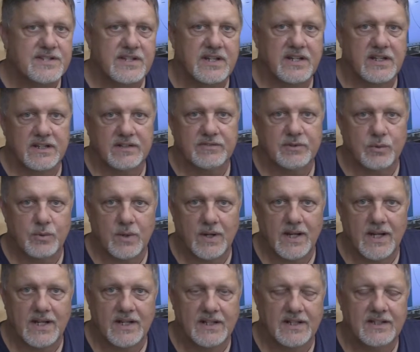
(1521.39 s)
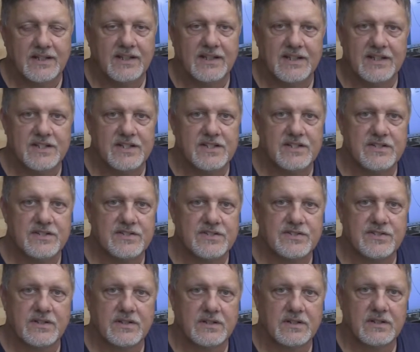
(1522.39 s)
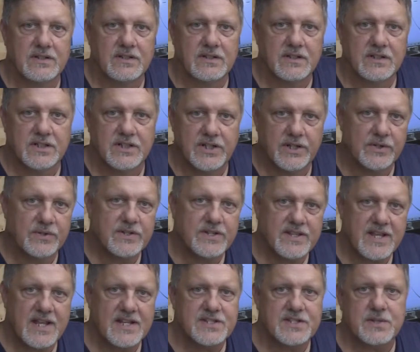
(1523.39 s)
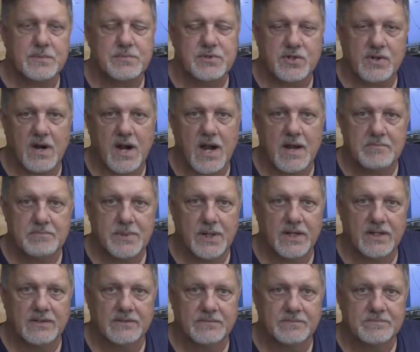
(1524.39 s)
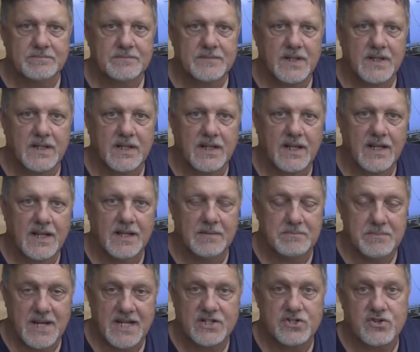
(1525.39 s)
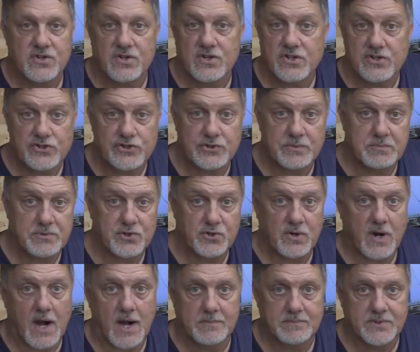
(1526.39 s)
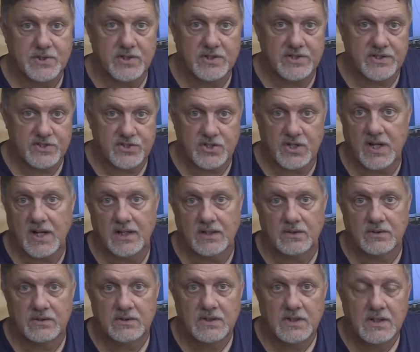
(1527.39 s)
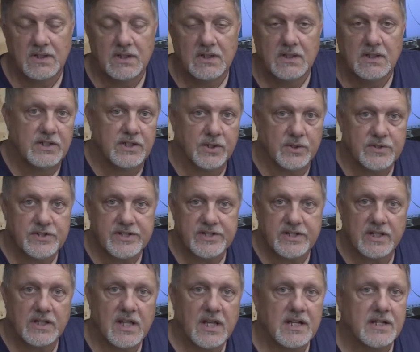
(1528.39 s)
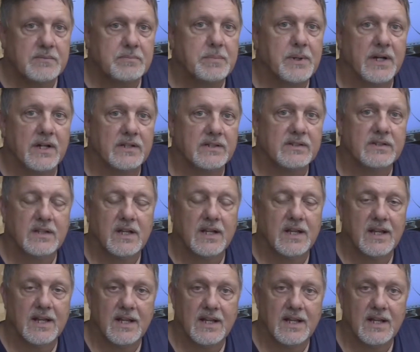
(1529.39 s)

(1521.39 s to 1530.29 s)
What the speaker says: giveaway is go to that subscribe button and make sure you're subscribed to the channel. Go to the like button